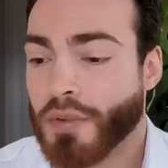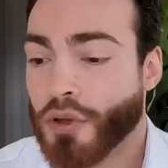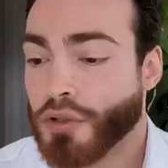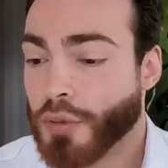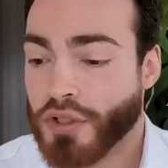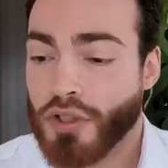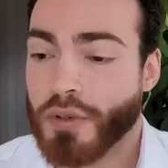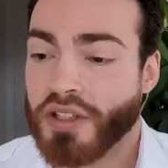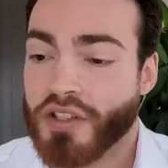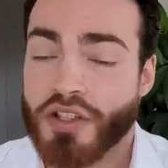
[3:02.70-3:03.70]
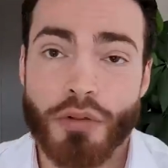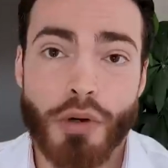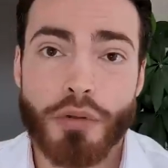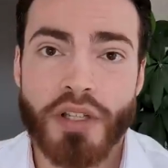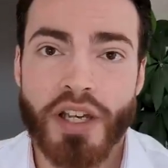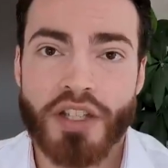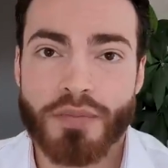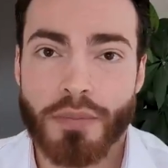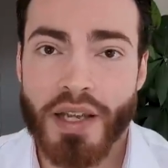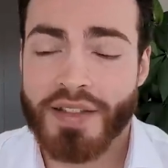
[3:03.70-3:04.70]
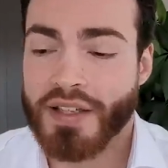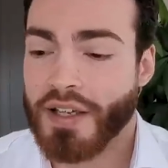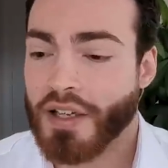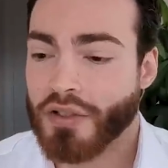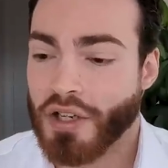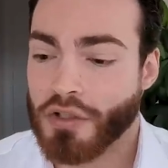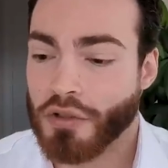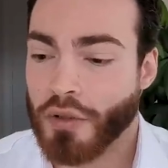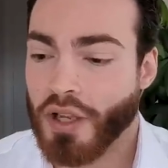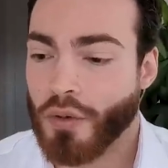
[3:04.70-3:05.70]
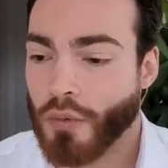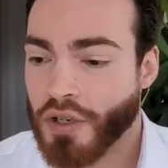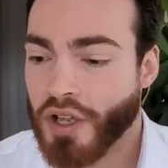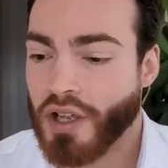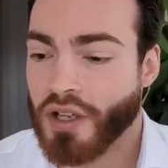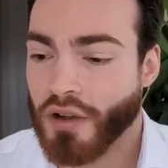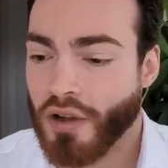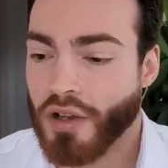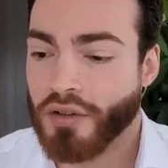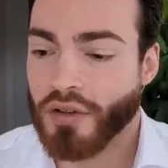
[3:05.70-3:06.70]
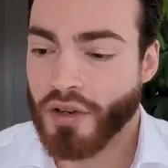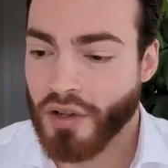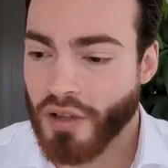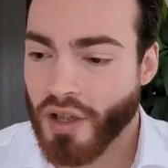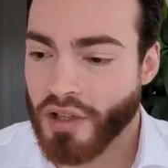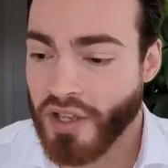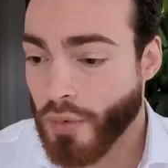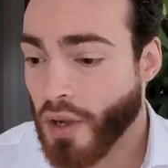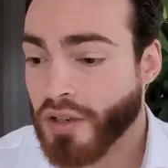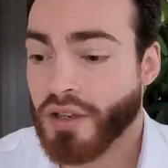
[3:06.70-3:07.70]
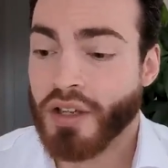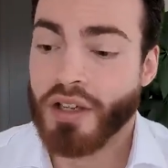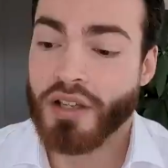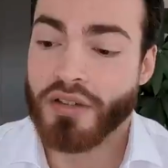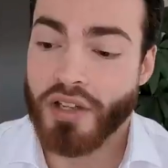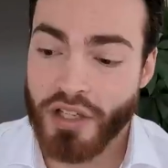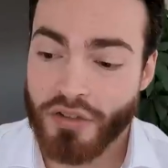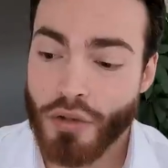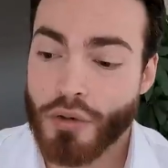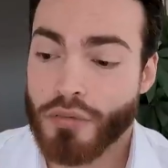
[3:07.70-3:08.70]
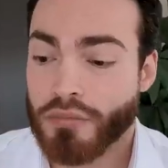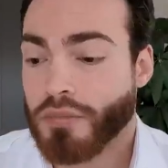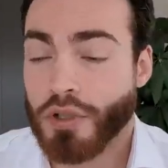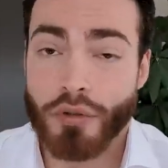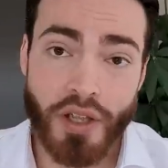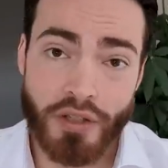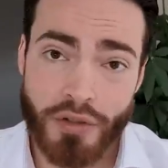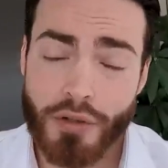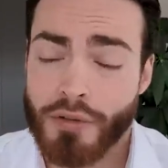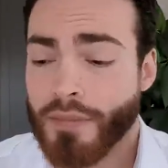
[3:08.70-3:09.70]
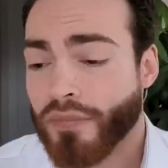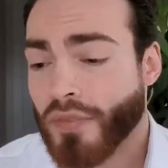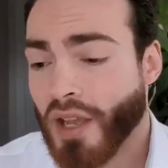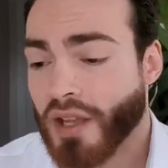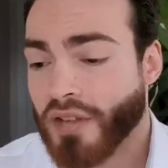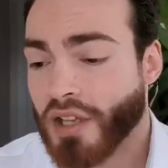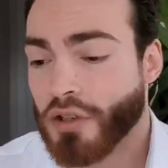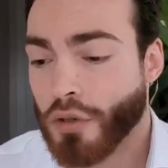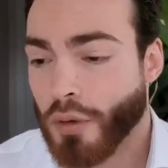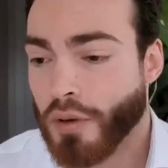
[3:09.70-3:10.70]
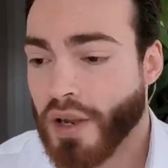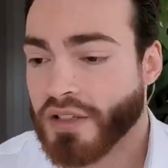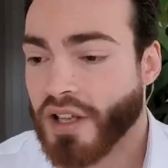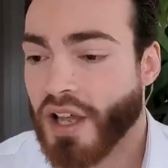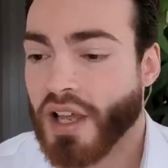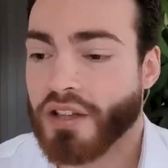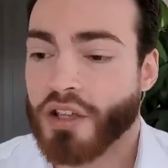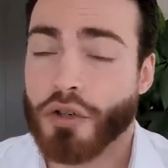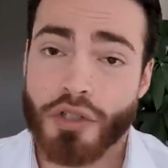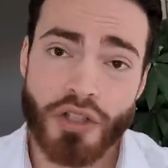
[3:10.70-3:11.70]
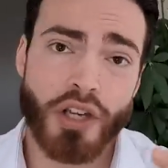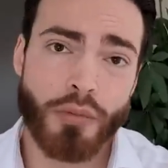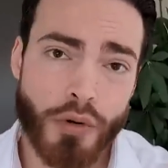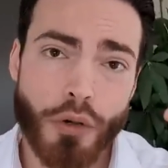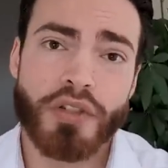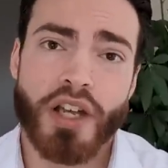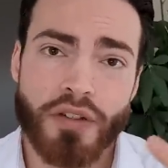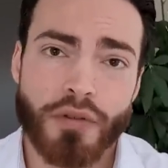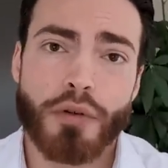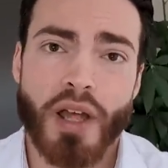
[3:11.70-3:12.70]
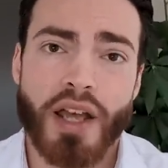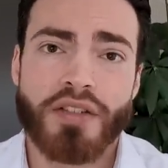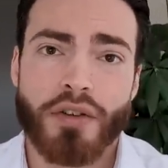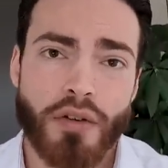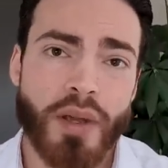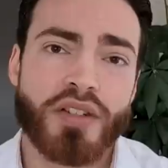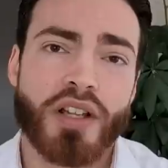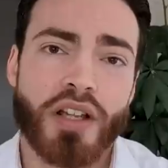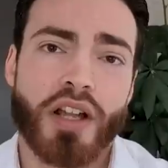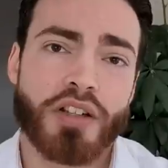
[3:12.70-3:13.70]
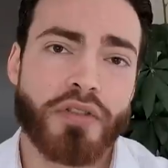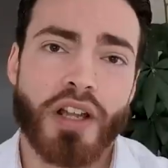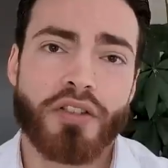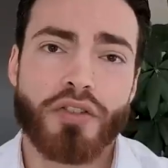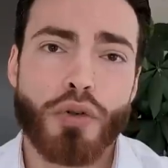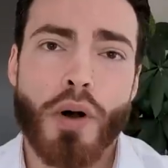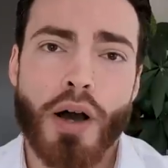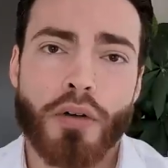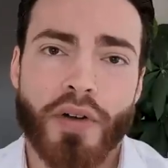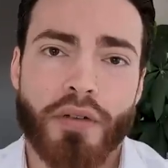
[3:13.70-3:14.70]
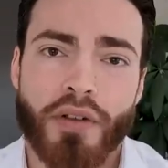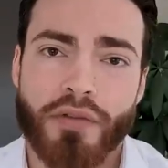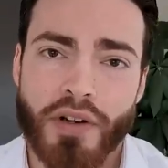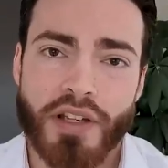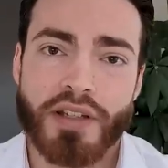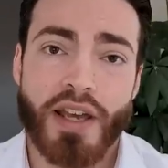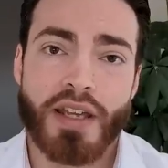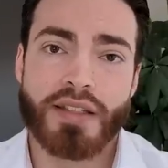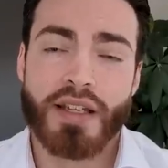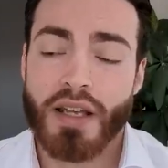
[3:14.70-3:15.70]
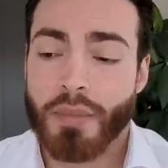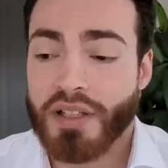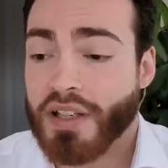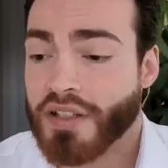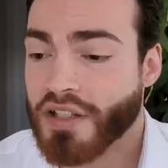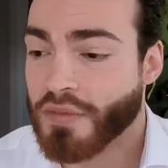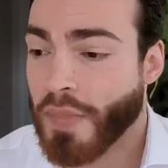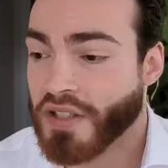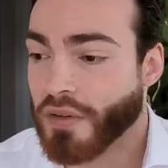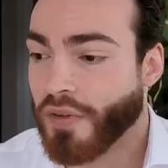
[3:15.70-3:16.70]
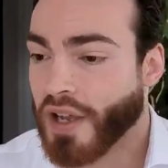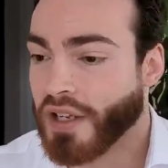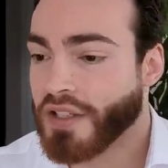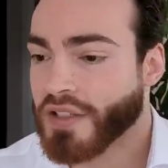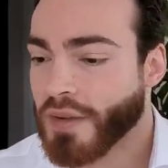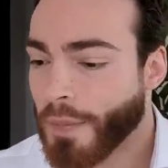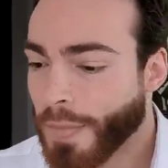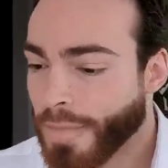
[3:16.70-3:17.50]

am going to assume that this is a rotating split, so that you're doing one day on day 1, day 2, you do day 2, and then you do a rest day, and then you're just gonna rotate through that. So you're basically gonna train 2 out of every 3 days. But it doesn't specify this.